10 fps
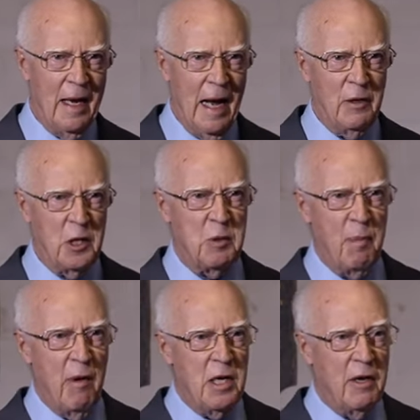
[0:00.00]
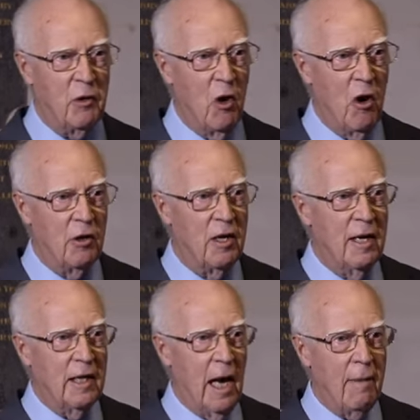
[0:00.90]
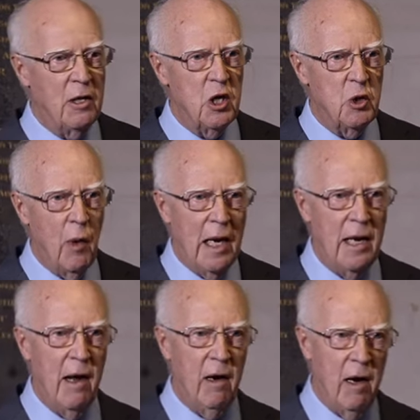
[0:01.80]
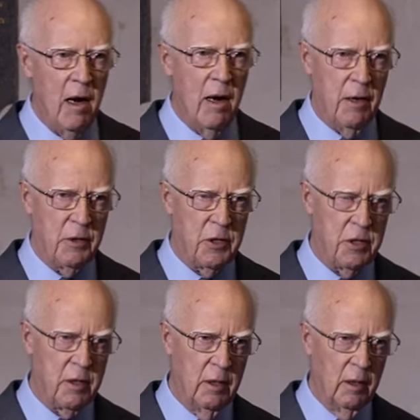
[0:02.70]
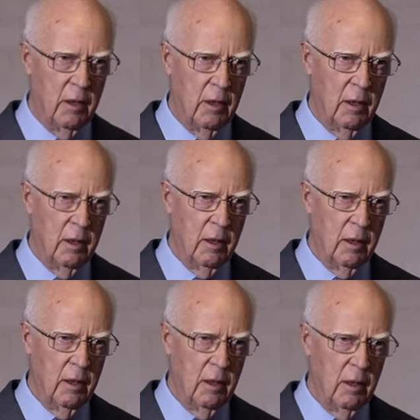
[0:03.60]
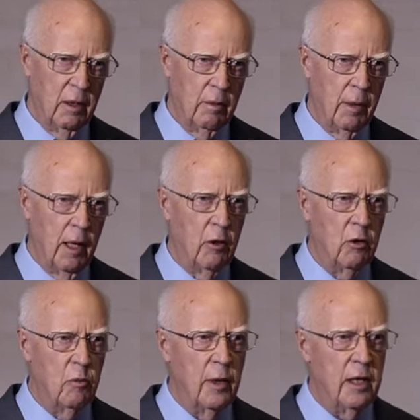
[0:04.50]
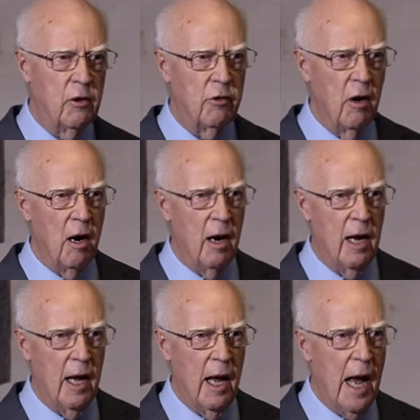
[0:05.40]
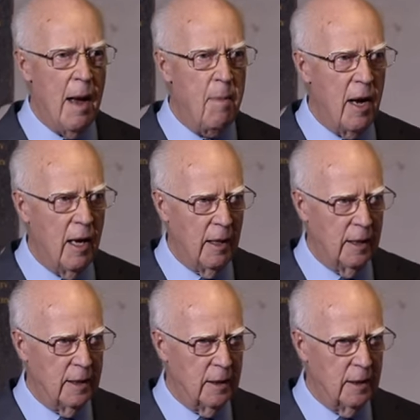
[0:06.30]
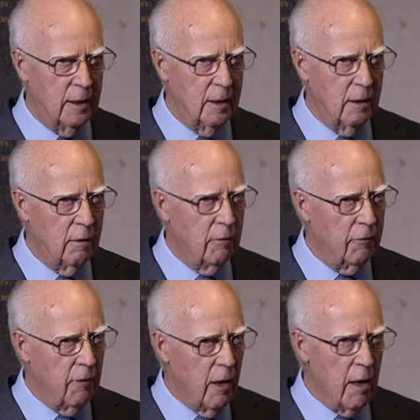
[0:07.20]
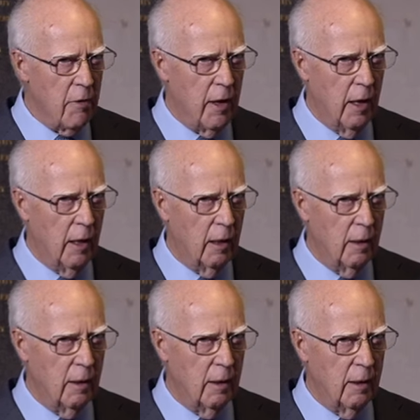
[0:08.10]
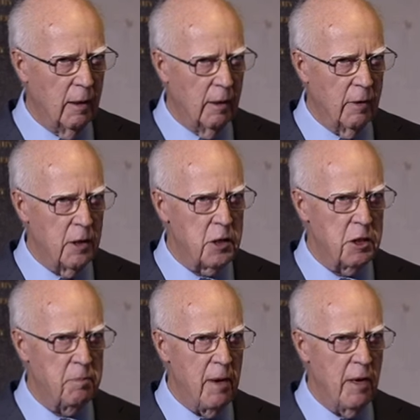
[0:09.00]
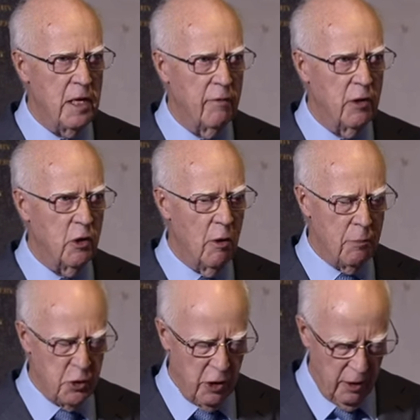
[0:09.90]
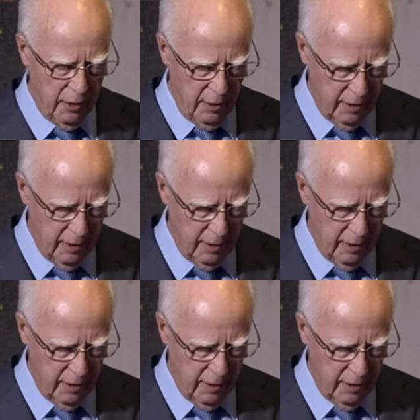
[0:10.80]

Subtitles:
and the Spirit of God coming to dwell in our hearts, by whom we cry, Abba, Father, the Spirit of adoption.